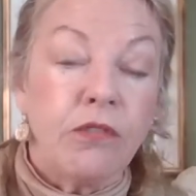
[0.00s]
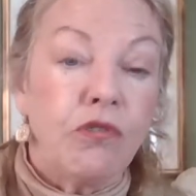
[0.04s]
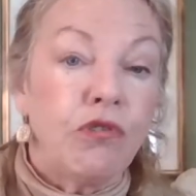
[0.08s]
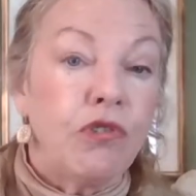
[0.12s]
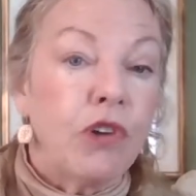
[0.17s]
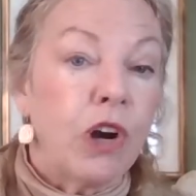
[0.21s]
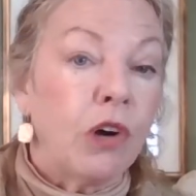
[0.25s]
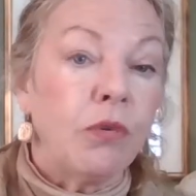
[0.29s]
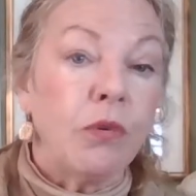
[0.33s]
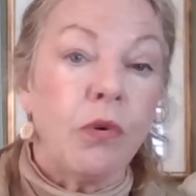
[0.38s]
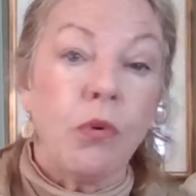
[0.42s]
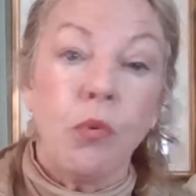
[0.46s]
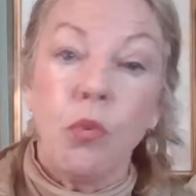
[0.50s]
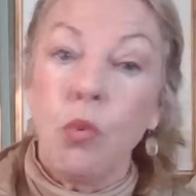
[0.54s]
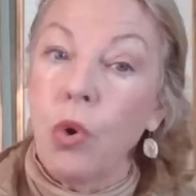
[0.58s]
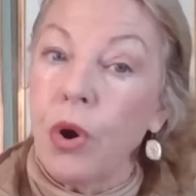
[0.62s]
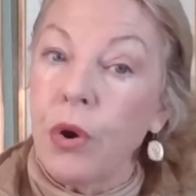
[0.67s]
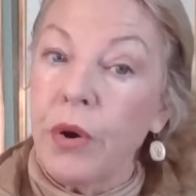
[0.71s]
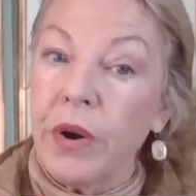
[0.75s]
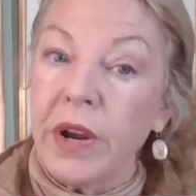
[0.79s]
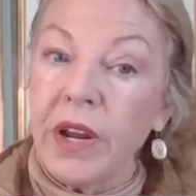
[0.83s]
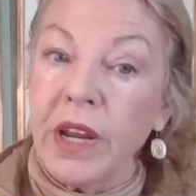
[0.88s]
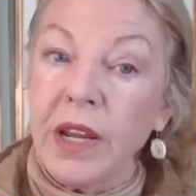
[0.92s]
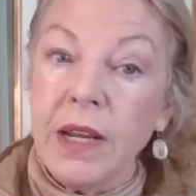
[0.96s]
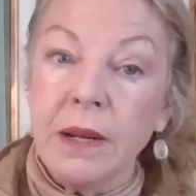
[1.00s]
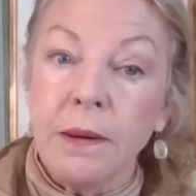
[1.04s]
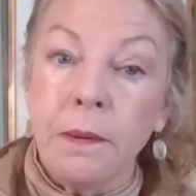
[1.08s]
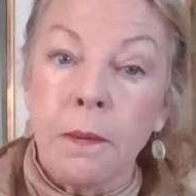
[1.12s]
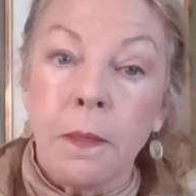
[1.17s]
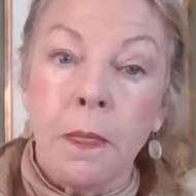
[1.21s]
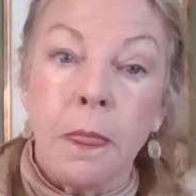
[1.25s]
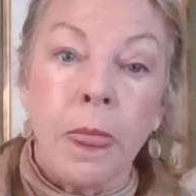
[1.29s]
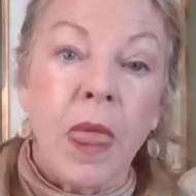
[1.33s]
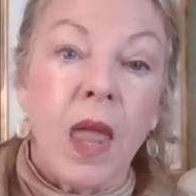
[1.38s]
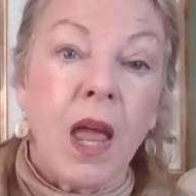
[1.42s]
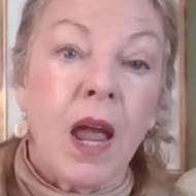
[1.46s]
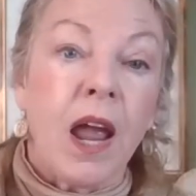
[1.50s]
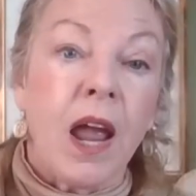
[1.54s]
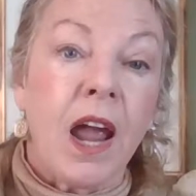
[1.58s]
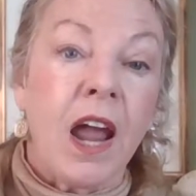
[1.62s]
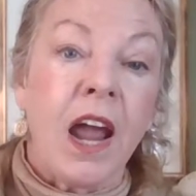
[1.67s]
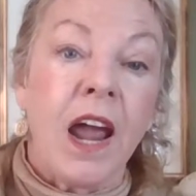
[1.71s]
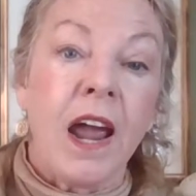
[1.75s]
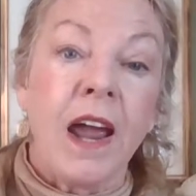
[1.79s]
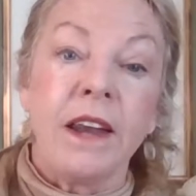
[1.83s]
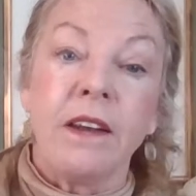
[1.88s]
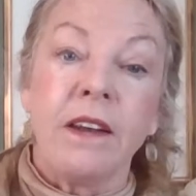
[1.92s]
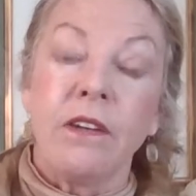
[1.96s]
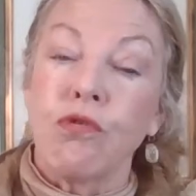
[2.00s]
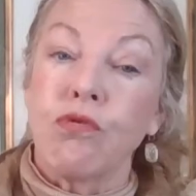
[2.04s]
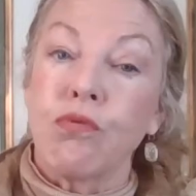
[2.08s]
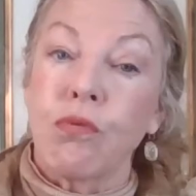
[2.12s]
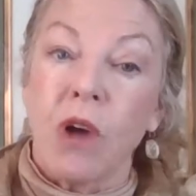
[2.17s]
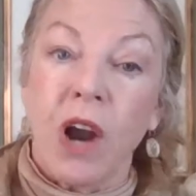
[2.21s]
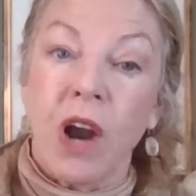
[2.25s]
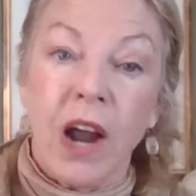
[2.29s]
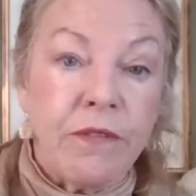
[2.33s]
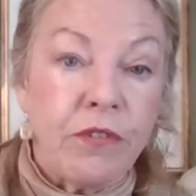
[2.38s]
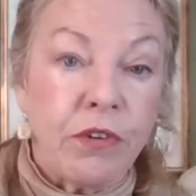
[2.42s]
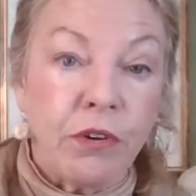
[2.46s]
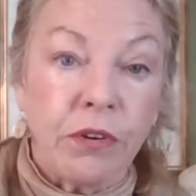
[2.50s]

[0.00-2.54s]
Don't worry and drive